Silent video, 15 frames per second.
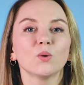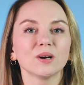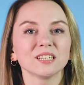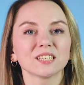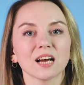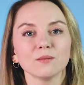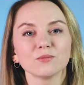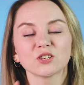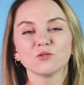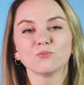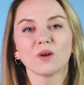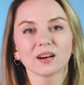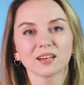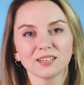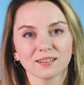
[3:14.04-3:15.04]
When it comes to
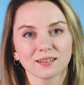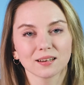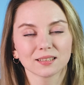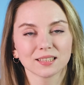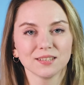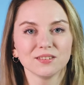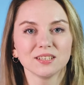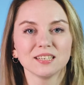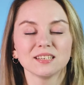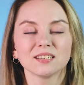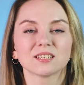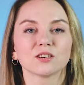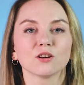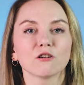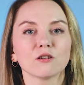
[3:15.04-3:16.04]
marketing
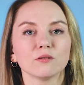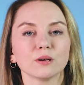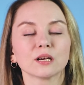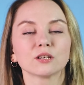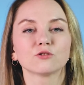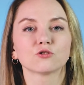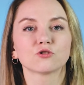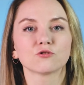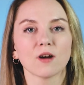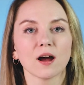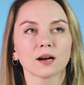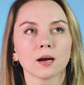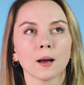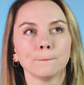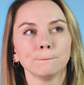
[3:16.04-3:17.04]
activities, you're going to
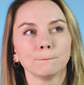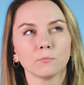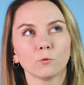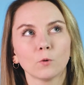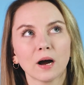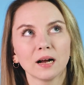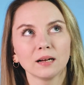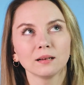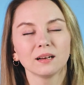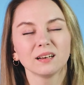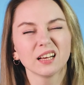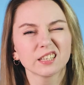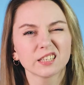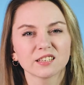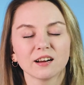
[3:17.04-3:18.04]
track. Well,
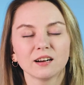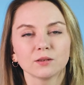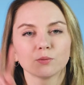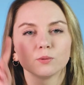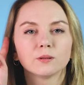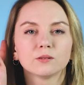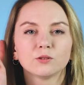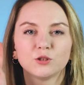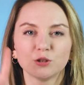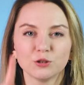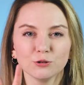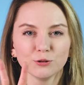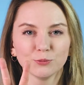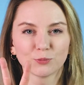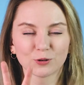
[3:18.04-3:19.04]
let's start with
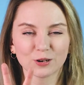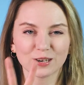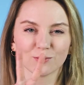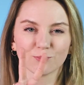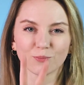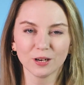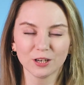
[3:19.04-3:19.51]
two important